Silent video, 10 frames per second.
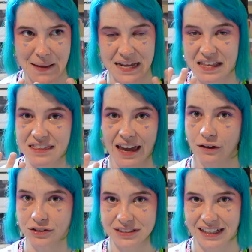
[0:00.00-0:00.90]
anything
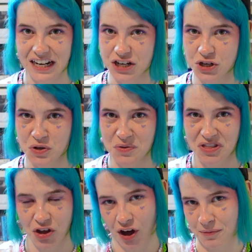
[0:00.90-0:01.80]
else that I
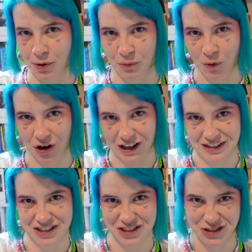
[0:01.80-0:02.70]
thought about wanting
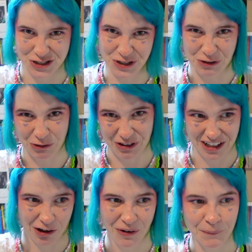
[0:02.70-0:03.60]
to do, you
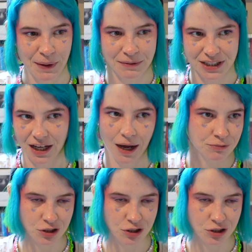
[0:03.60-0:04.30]
know? But I was like, I'm just